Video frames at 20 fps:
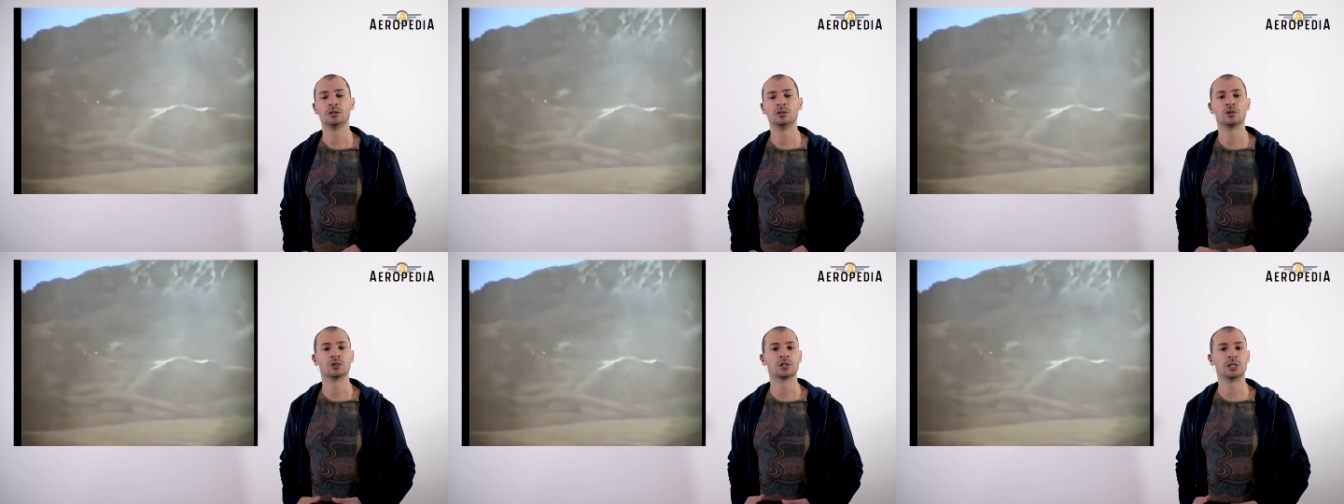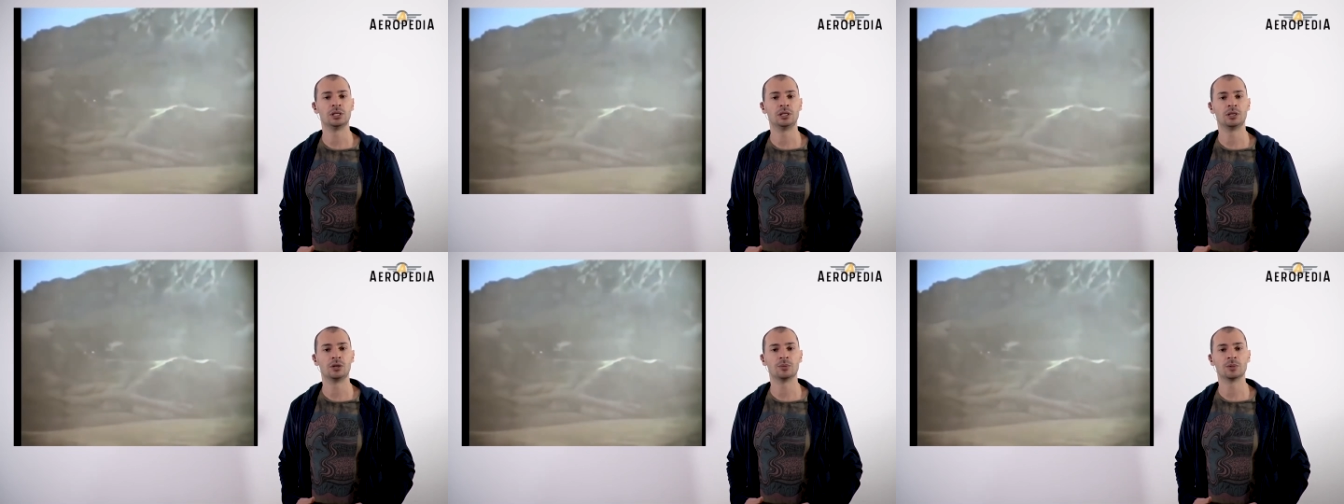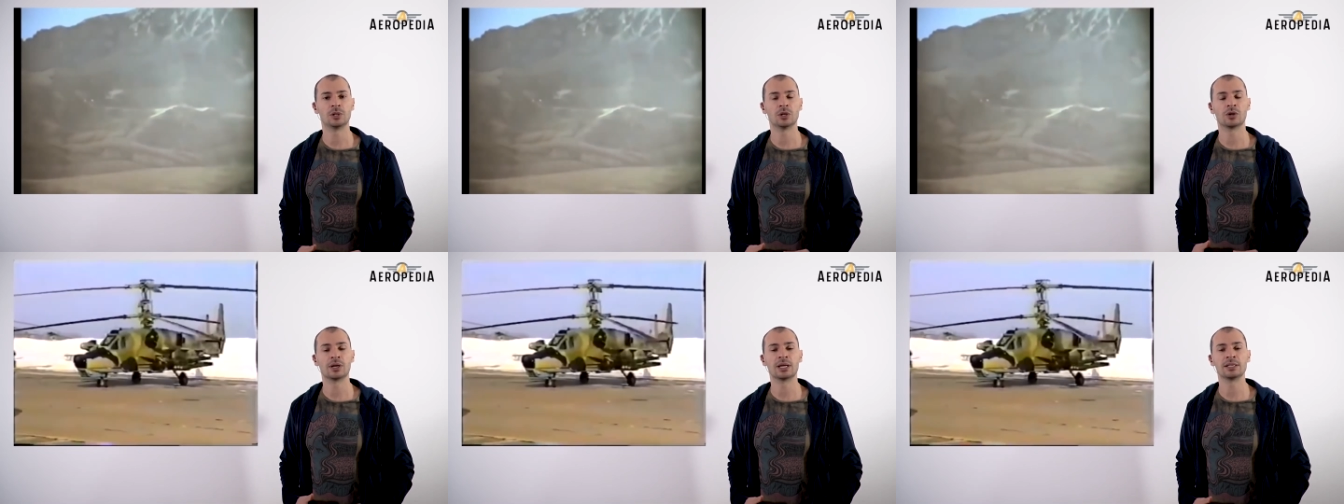The
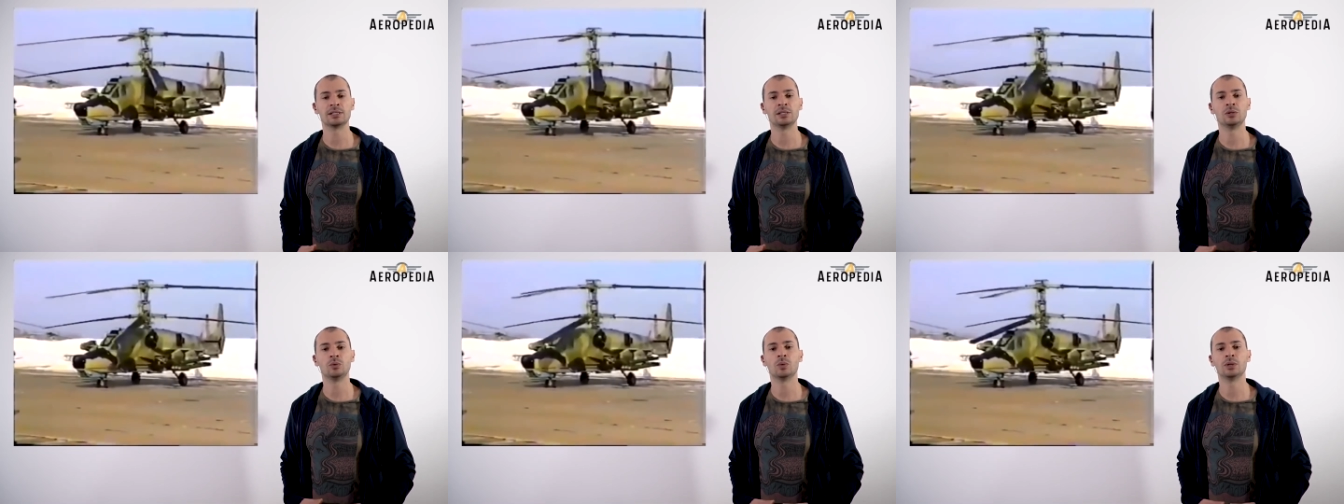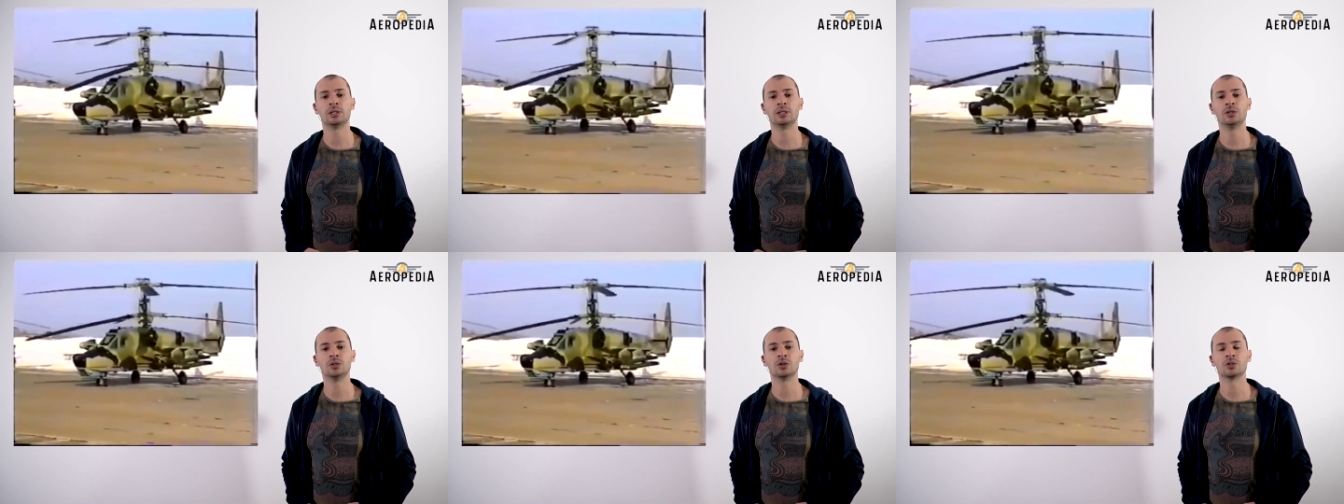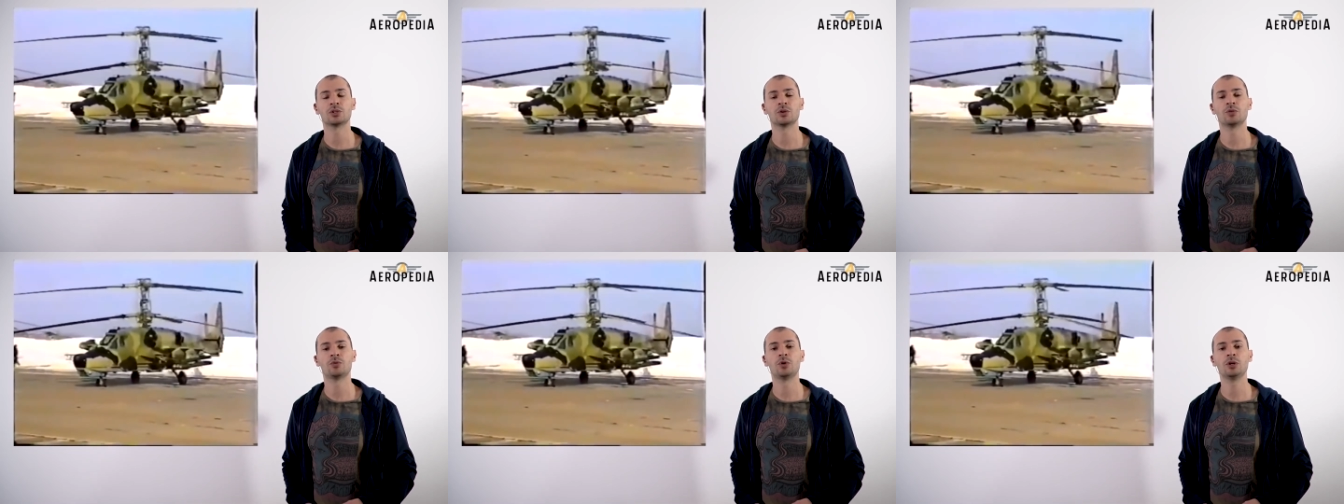Ka-52
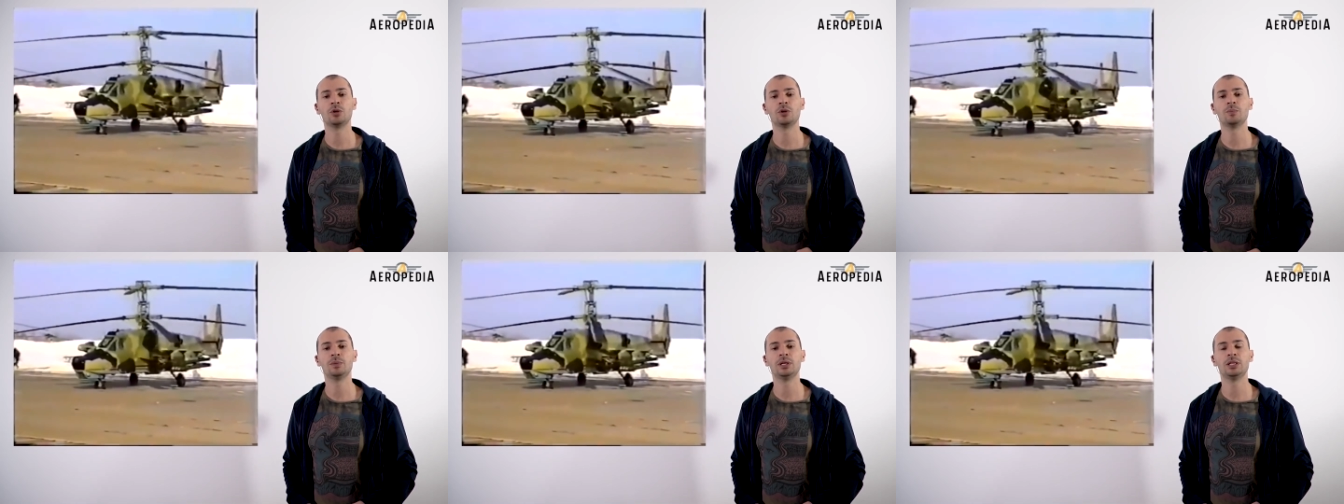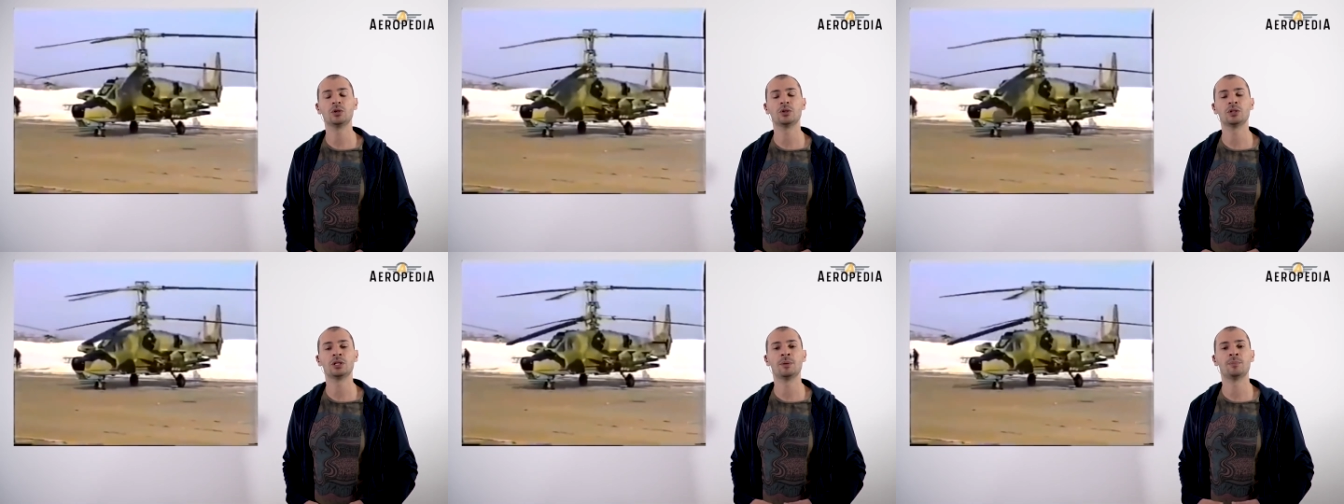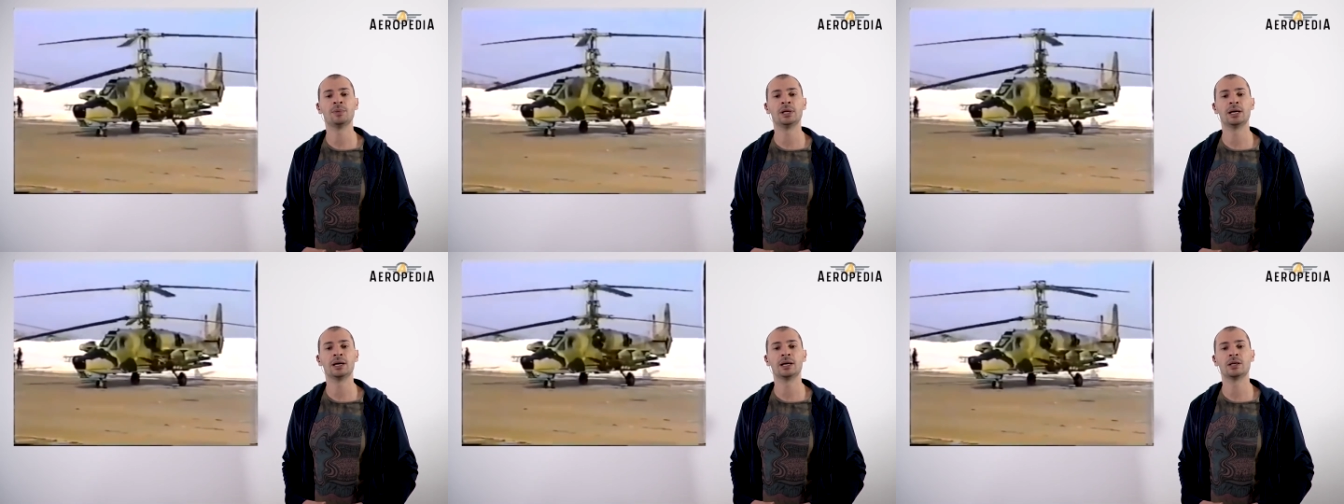helicopters were seen
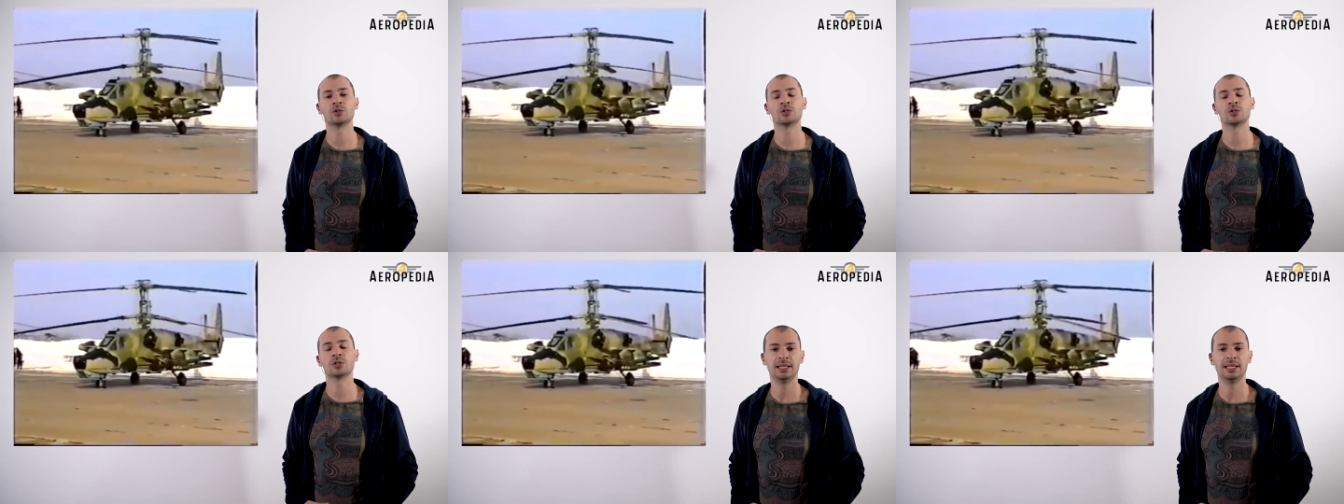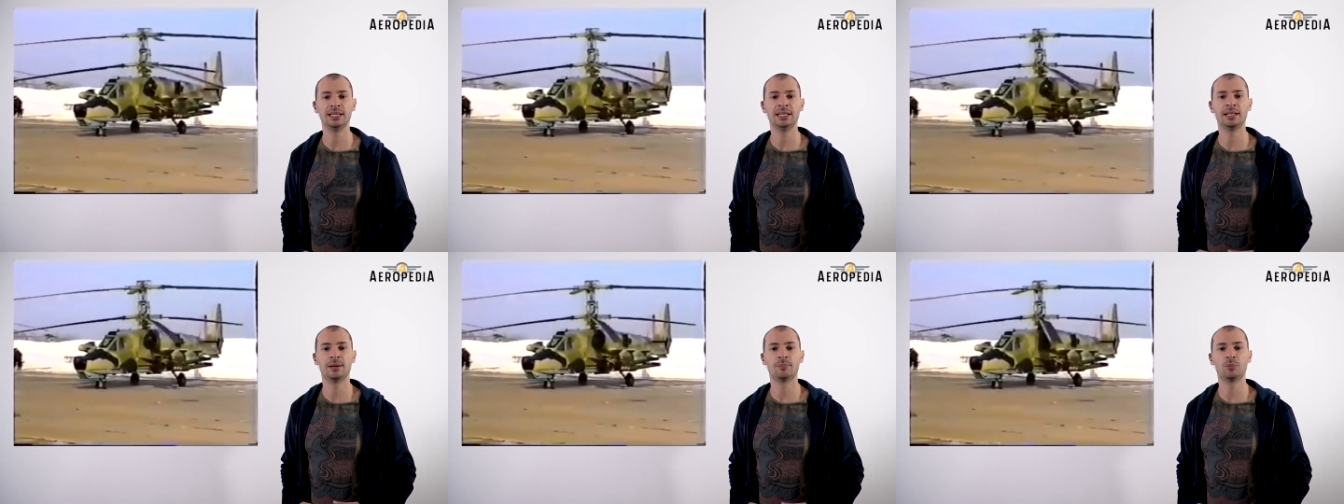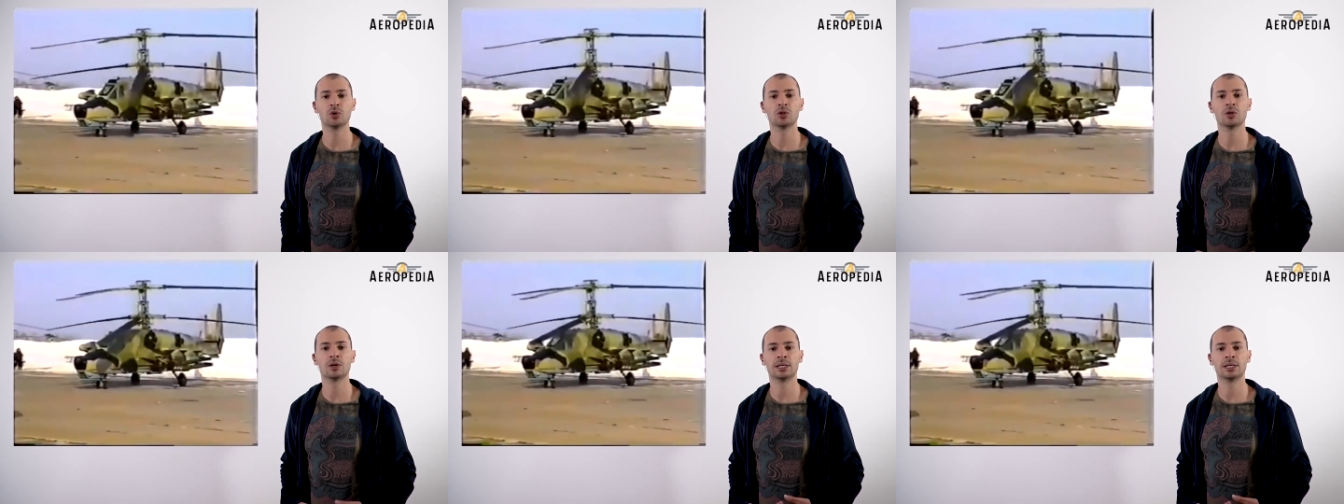deployed in support of